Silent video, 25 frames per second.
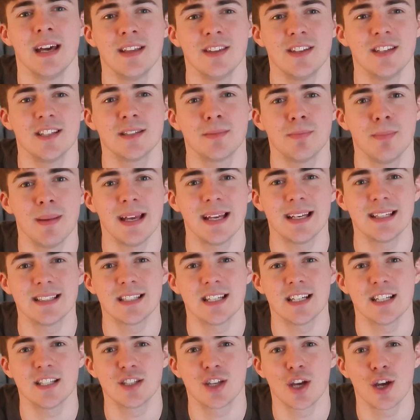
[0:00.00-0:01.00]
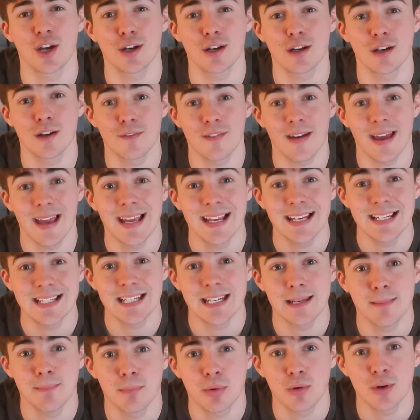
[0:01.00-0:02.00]
This makes it a total of
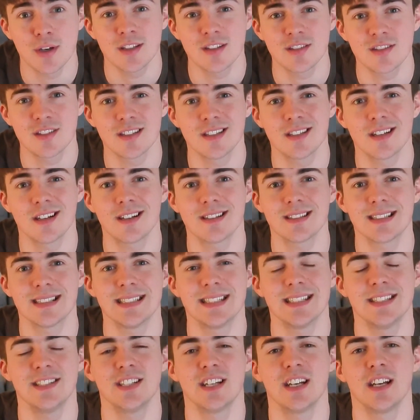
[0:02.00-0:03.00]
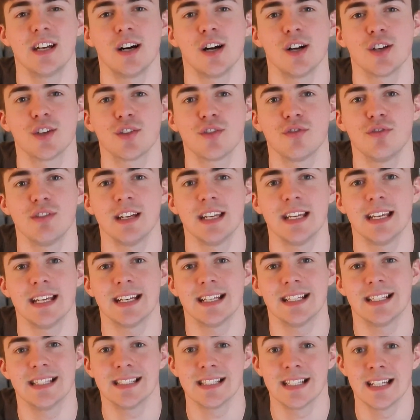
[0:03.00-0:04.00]
18 points deducted in the last 3
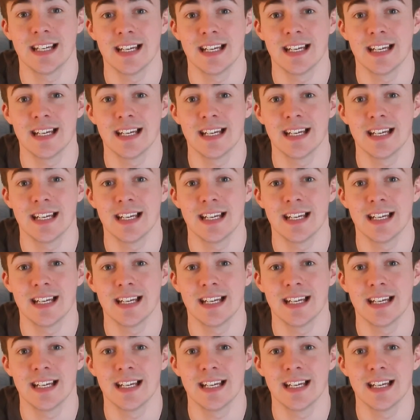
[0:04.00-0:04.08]
years.